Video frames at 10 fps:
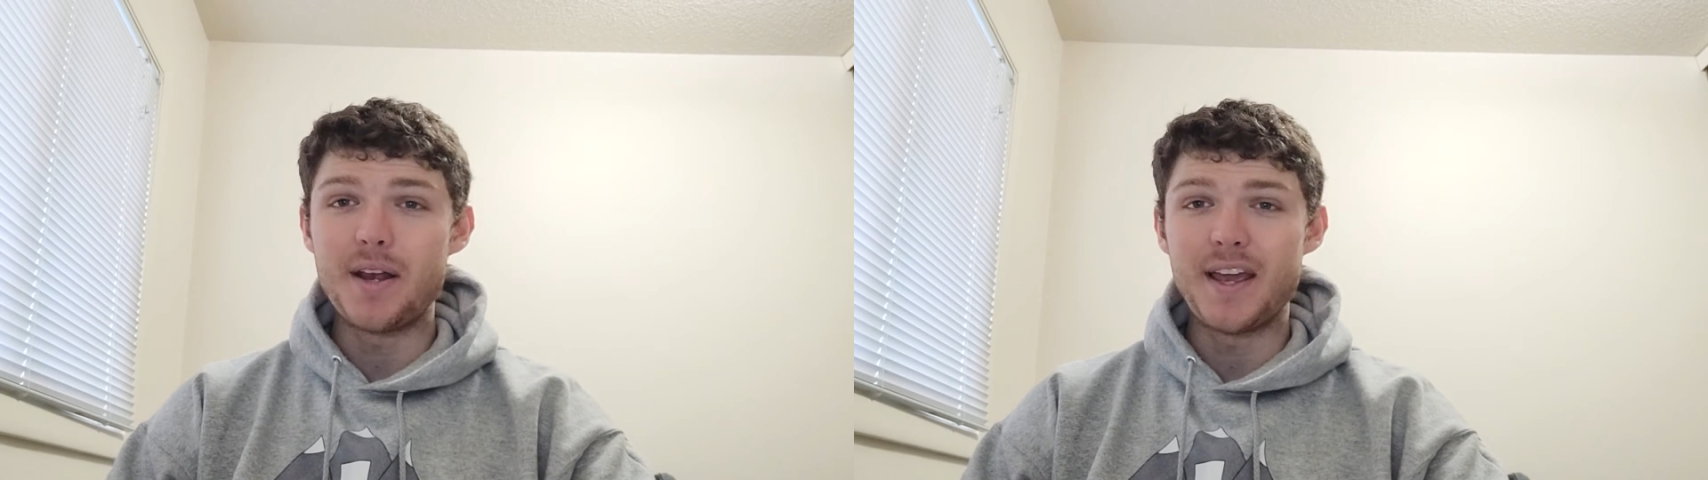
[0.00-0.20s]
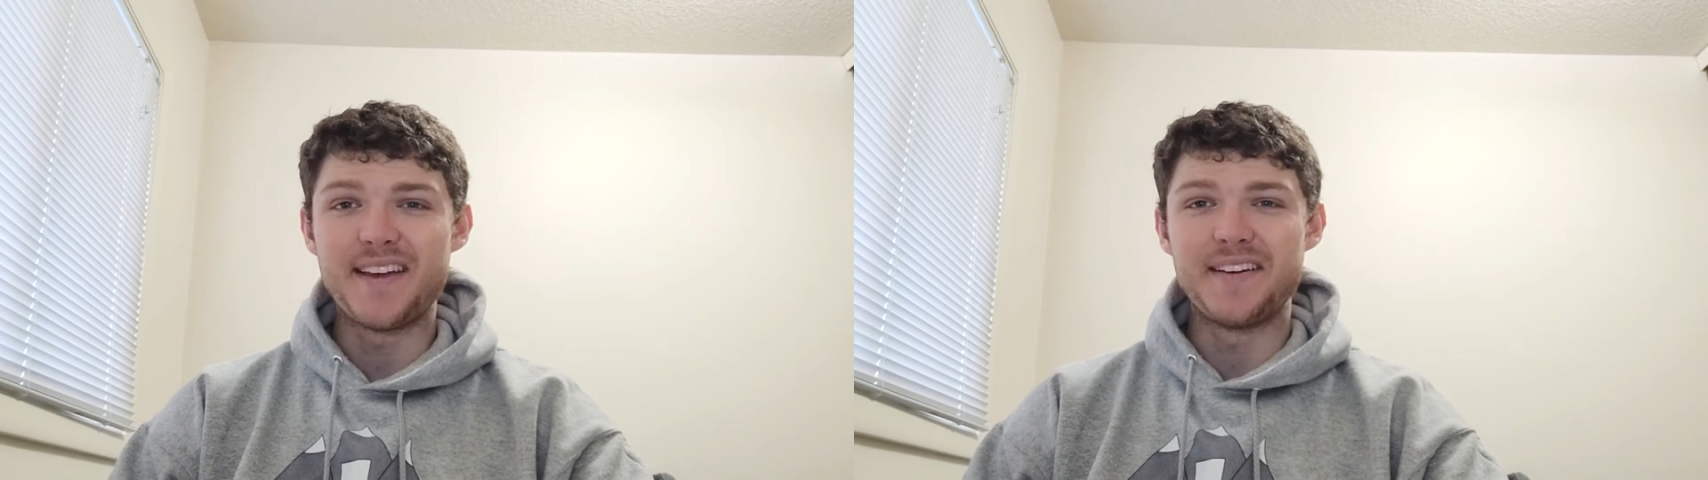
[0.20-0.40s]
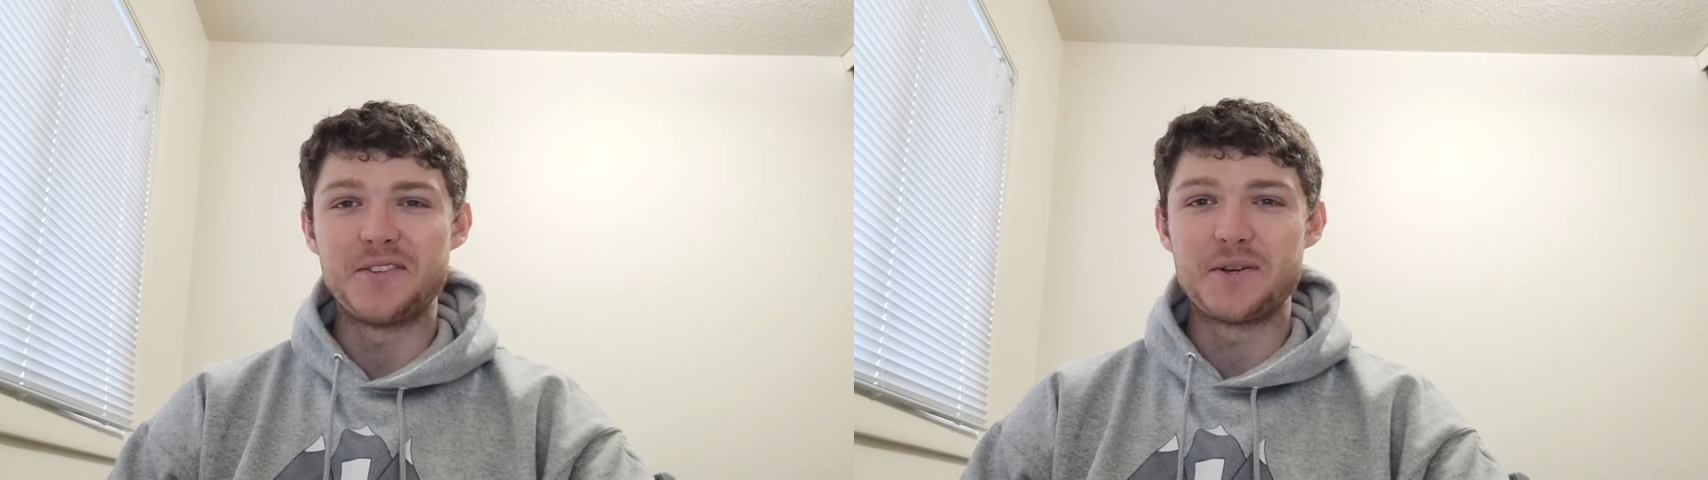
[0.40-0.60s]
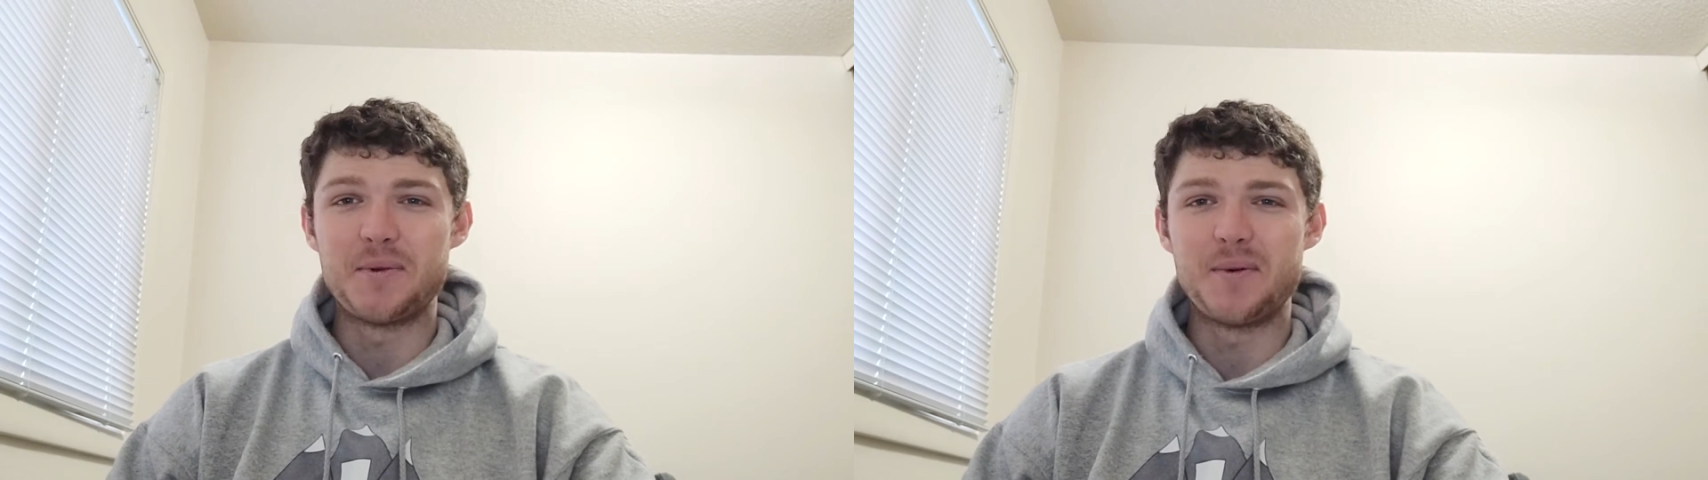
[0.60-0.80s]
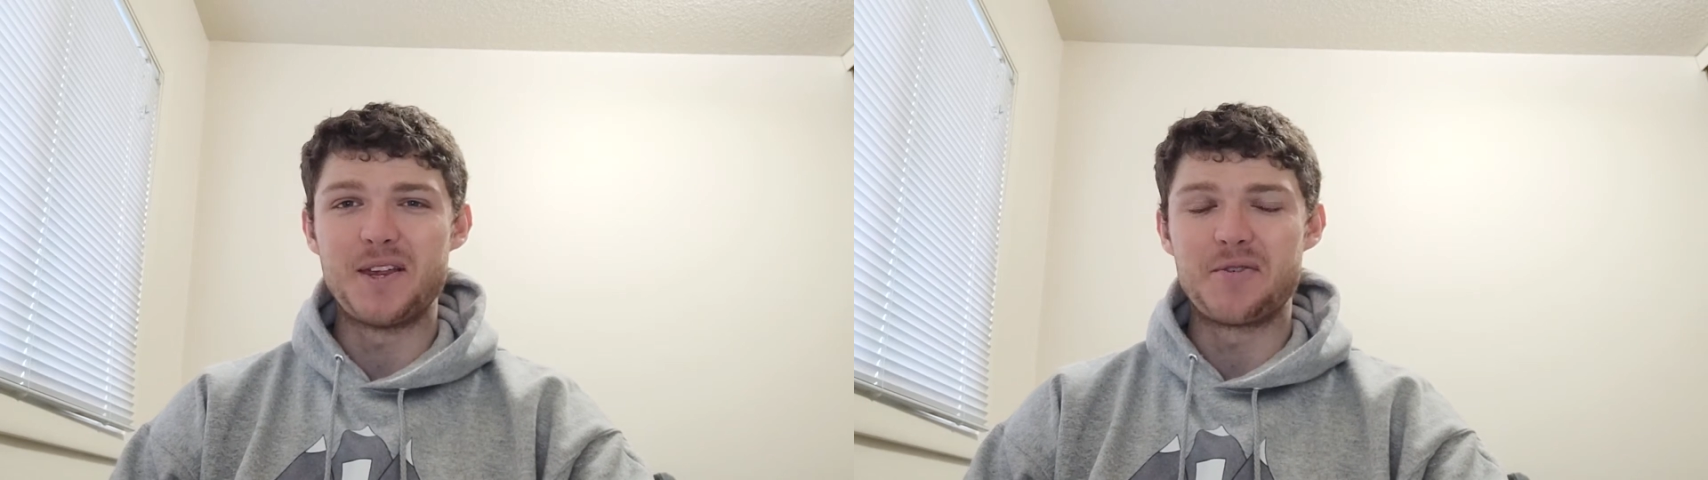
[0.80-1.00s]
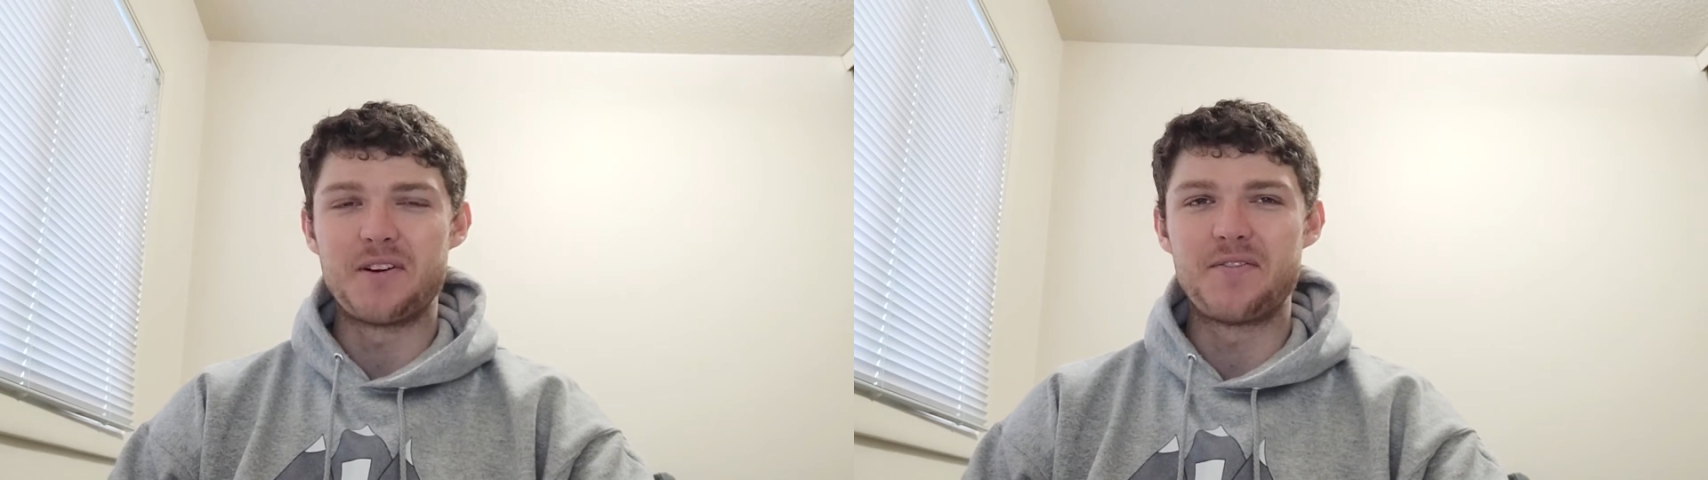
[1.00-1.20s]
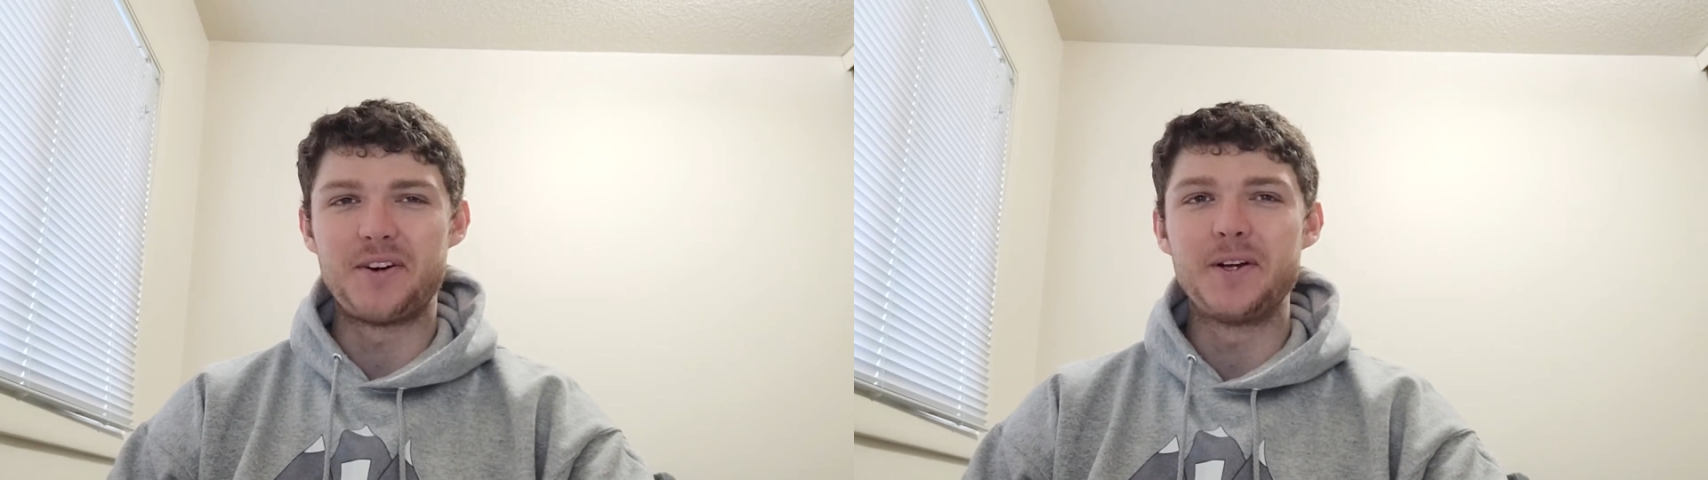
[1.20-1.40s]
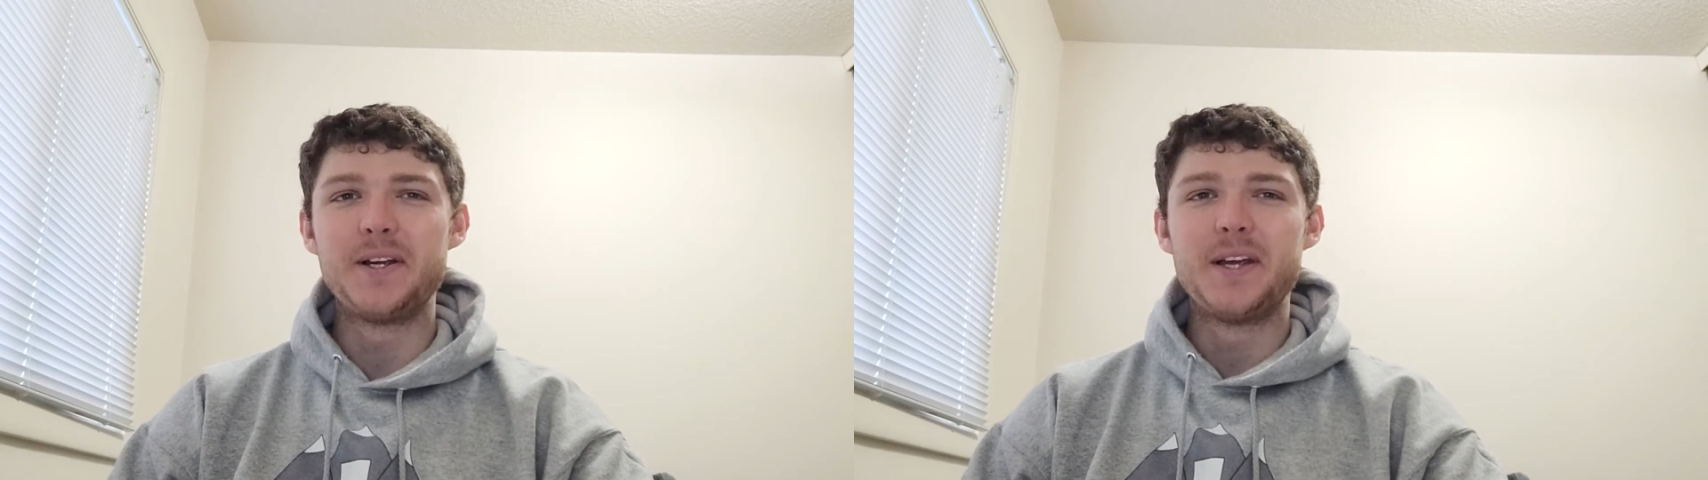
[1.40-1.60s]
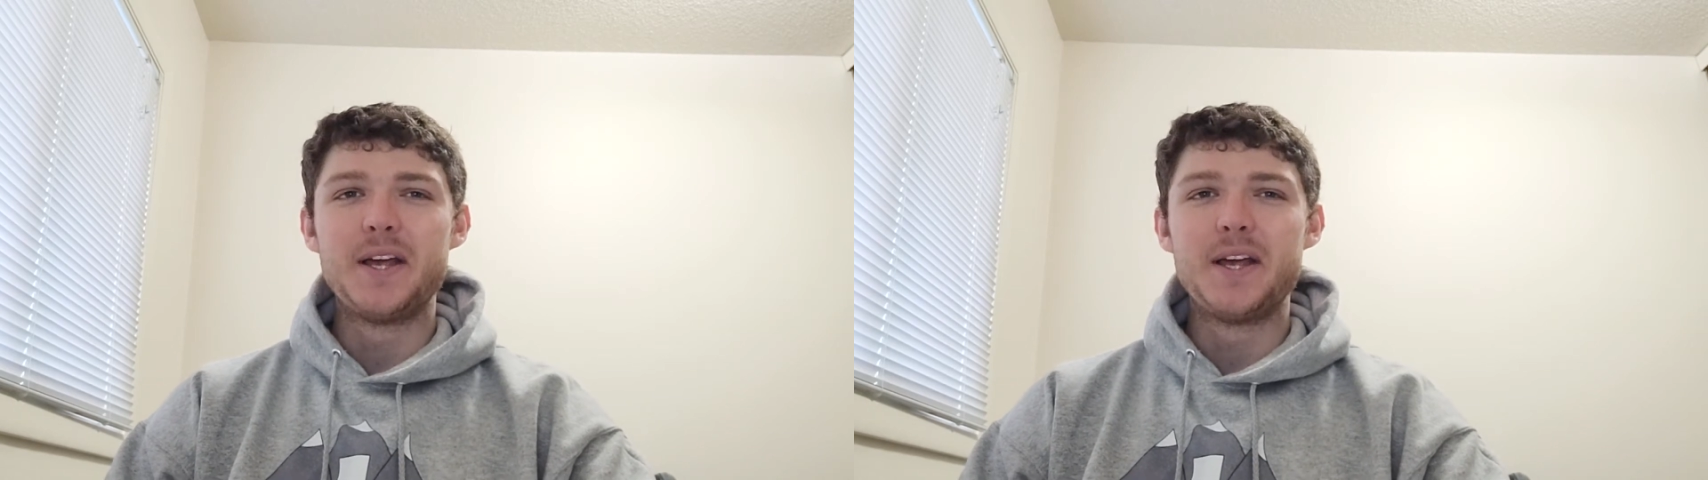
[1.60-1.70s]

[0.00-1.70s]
handed to me by the river.